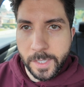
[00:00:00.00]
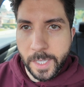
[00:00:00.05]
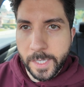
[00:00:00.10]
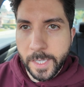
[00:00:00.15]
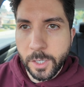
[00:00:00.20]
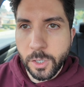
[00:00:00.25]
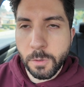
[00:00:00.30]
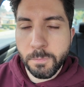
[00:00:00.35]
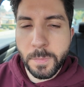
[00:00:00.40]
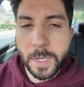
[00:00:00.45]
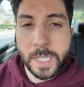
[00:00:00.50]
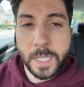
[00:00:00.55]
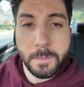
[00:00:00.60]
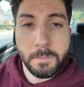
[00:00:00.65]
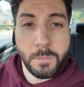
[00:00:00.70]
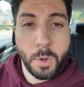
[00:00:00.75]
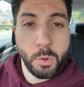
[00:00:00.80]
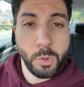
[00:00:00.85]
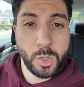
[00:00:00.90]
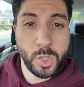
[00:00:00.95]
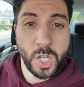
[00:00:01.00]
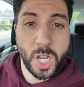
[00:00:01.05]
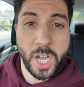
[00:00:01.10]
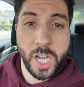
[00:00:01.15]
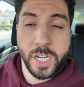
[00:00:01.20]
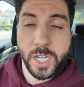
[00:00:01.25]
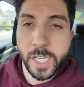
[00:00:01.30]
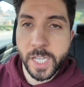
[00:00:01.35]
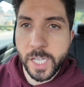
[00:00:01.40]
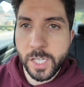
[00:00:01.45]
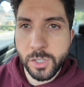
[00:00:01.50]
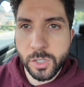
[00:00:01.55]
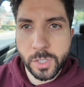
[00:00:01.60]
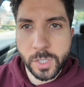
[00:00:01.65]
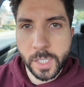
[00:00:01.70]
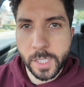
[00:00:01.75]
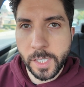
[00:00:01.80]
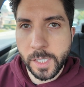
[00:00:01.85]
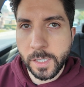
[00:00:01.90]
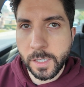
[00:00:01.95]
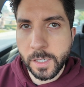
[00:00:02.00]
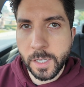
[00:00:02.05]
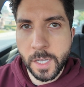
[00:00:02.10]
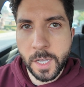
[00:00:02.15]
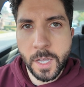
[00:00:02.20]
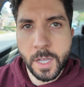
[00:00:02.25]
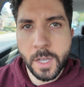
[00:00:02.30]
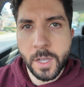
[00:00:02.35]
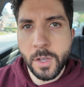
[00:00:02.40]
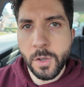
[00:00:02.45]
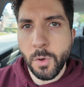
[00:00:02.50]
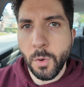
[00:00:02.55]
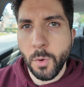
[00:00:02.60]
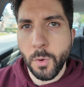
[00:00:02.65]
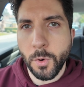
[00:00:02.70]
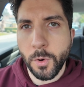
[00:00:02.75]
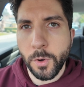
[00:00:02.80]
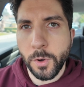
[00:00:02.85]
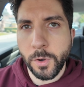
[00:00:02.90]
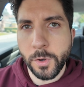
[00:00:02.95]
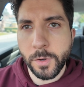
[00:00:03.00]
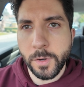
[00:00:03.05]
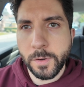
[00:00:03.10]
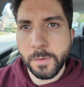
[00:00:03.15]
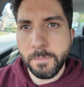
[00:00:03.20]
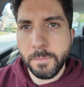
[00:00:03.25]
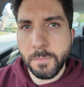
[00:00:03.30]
Like it could be the most unhinged thing or